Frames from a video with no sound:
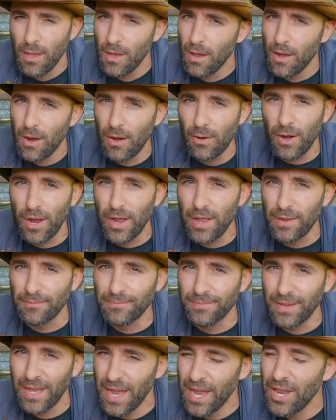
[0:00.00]
All right,
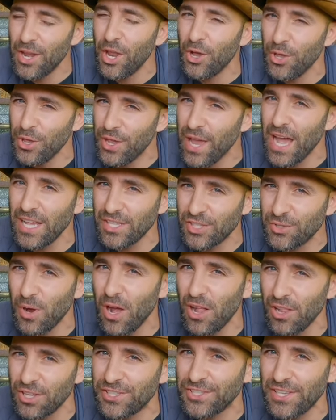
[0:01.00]
I know you guys are
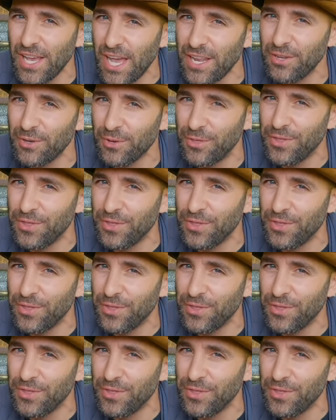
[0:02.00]
all excited. You're